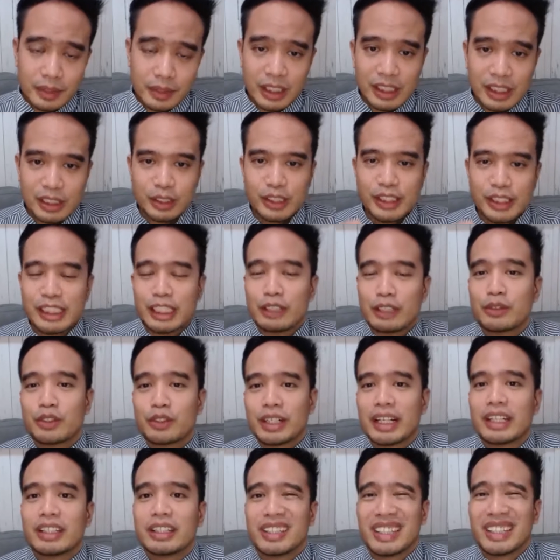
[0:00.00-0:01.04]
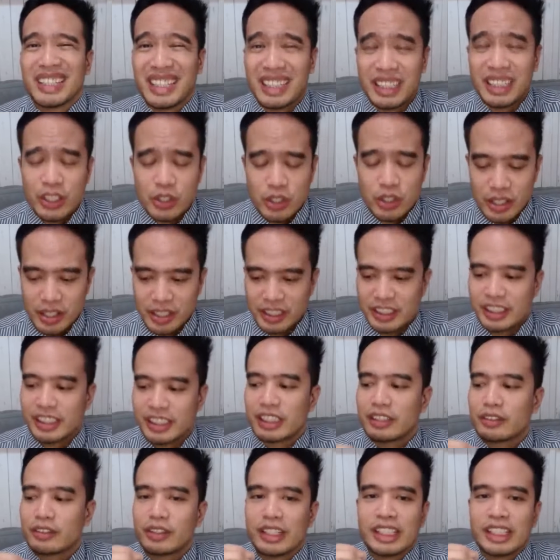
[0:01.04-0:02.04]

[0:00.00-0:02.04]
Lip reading: So instead of trying to kill each other, instead of